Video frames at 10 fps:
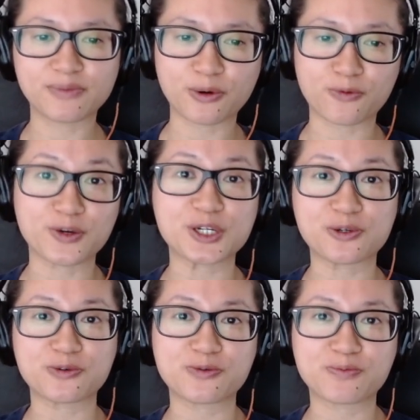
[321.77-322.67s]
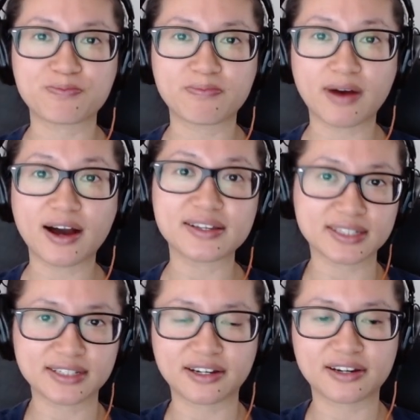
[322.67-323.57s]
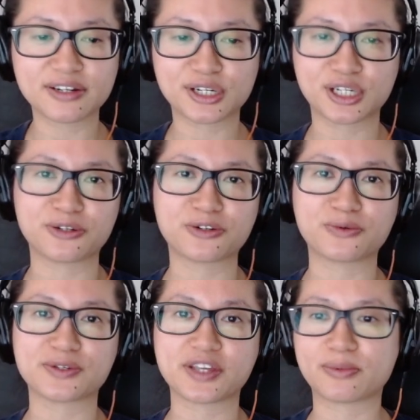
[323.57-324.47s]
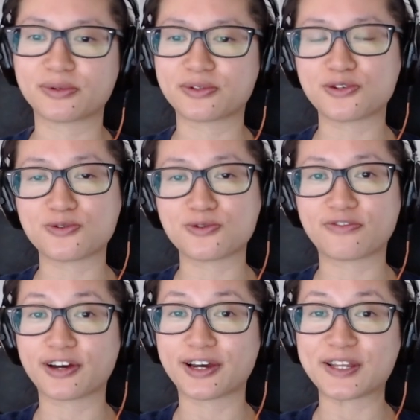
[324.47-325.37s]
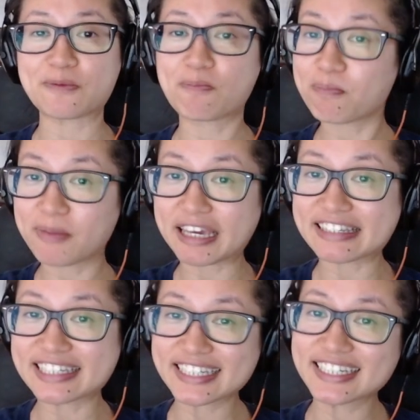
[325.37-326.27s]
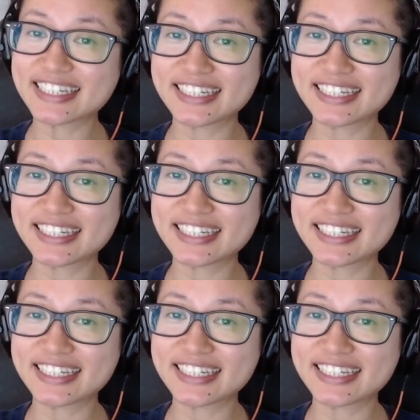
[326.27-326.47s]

original master, Shiro was able to find peace.